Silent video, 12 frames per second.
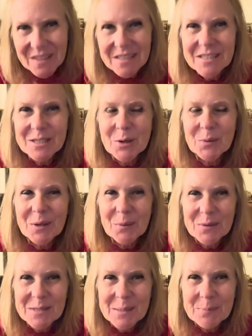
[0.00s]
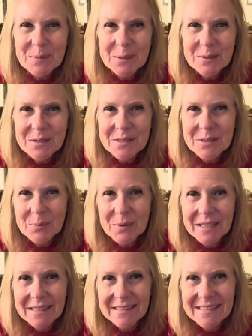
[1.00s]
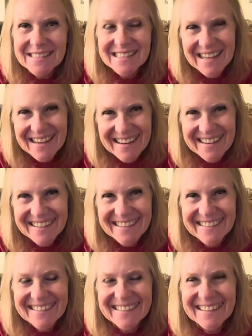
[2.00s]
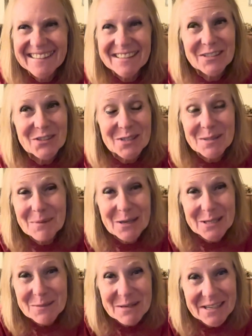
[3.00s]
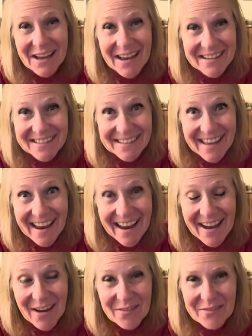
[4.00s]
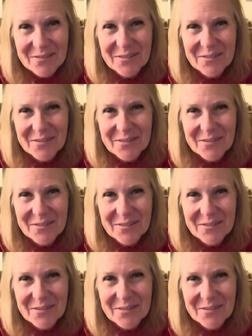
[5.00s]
So it was a bittersweet day, and it just makes me kind of laugh